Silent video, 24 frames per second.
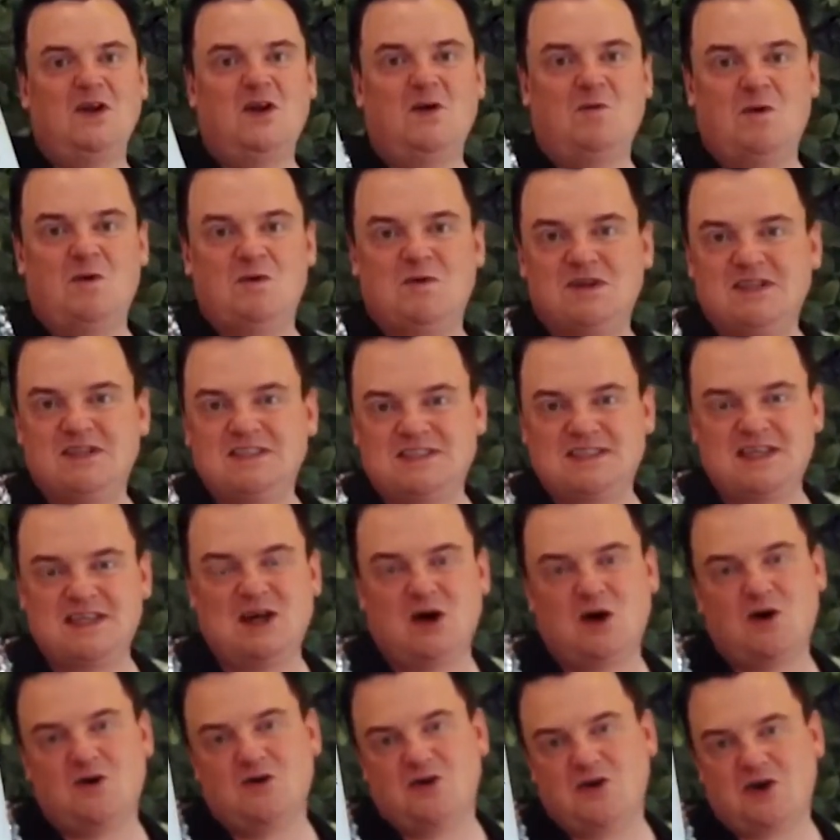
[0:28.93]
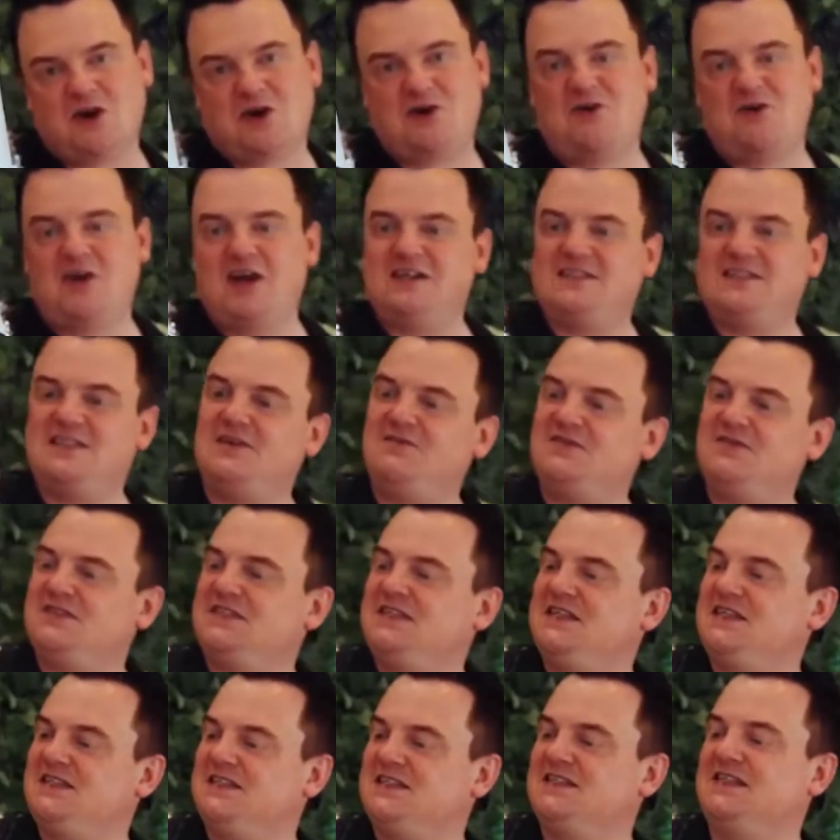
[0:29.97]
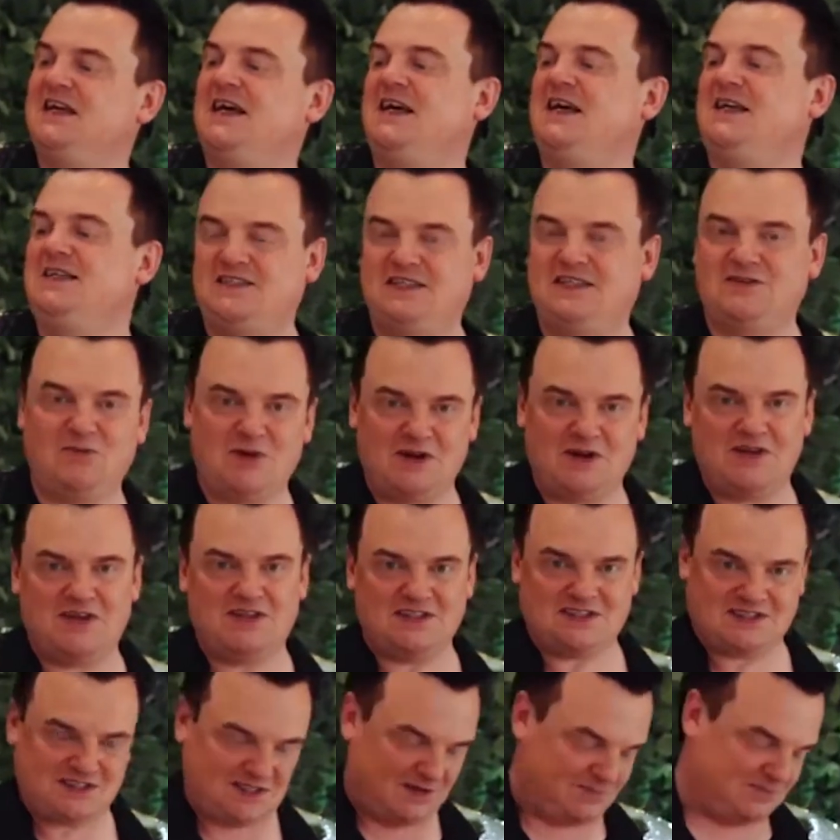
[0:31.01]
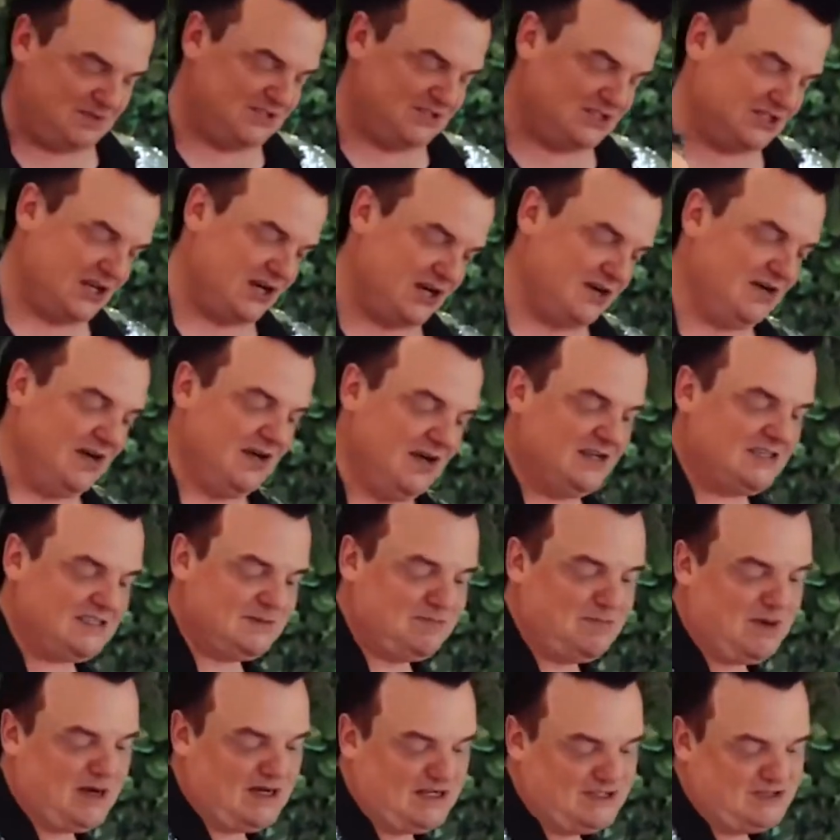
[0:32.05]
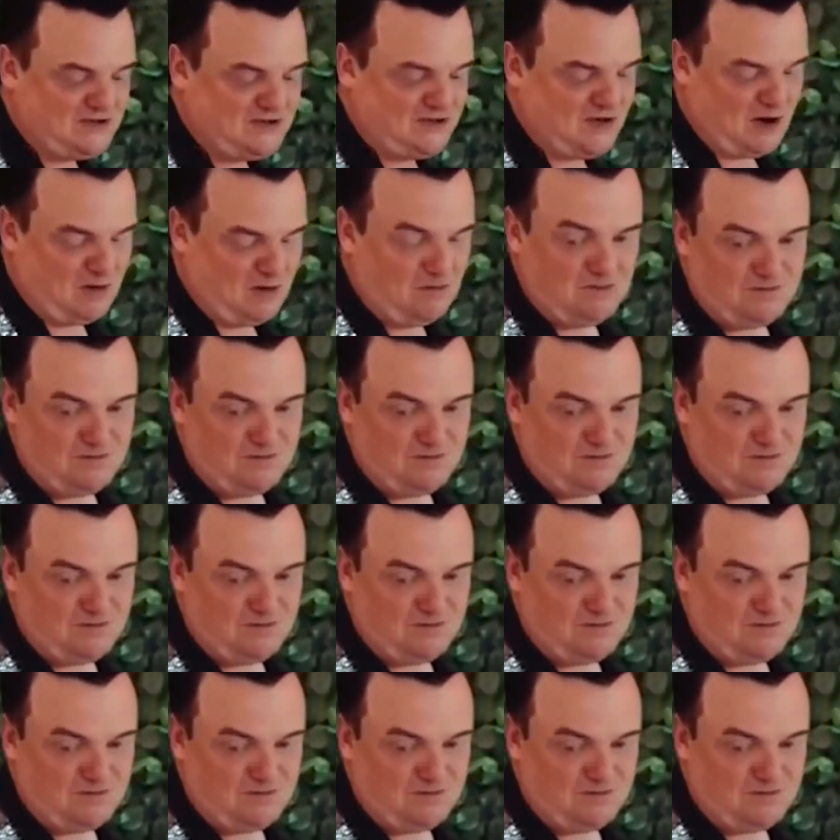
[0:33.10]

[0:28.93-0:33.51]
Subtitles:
We want to see all your creativity today to win this Duppy Share spiced rum.